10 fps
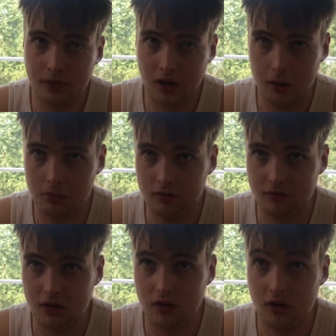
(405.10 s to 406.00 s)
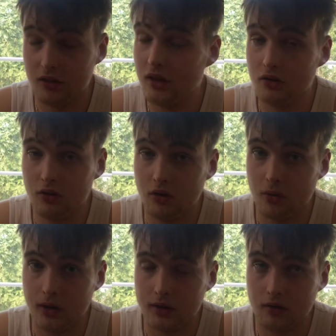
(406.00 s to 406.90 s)
clips of Finland and they do look
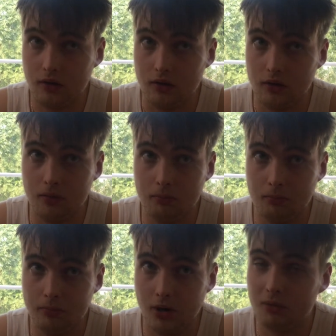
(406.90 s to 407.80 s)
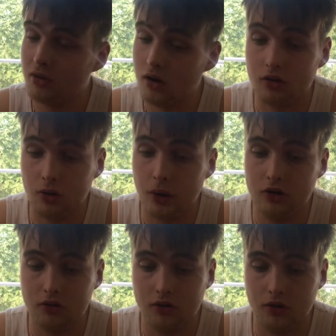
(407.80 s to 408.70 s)
quite good, but I'm going
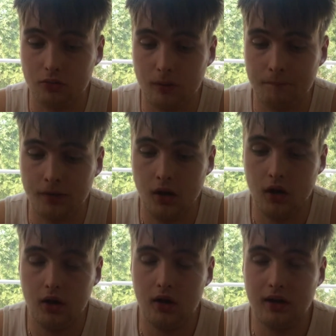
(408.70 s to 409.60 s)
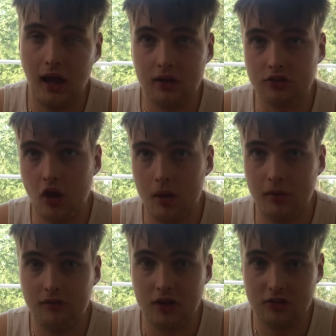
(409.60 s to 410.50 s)
Croatia in this one. Next,
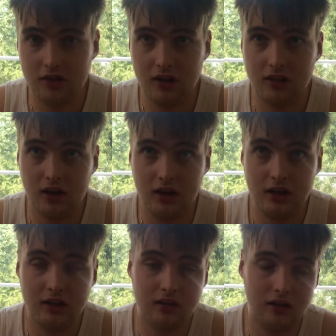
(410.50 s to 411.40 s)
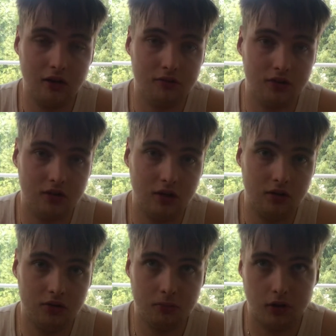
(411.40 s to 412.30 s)
Serbia versus Italy. Italy obviously
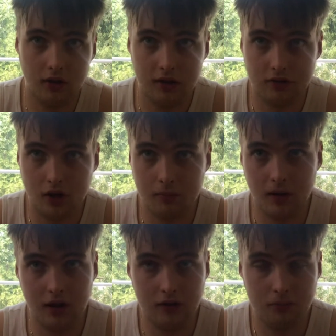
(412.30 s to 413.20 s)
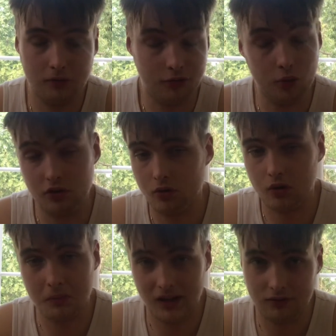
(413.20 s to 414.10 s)
losing one of their star players before the
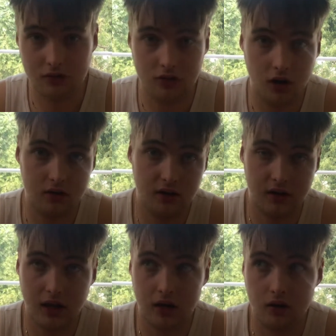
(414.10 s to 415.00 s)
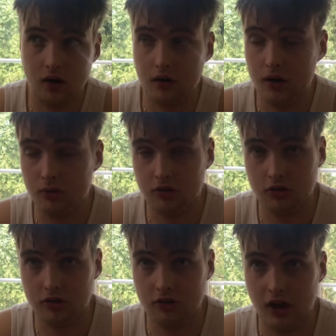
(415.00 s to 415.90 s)
tournament even started in Gallinari, which
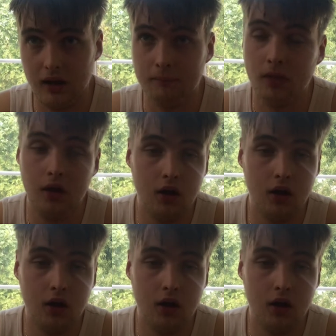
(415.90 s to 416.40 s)
is a shame.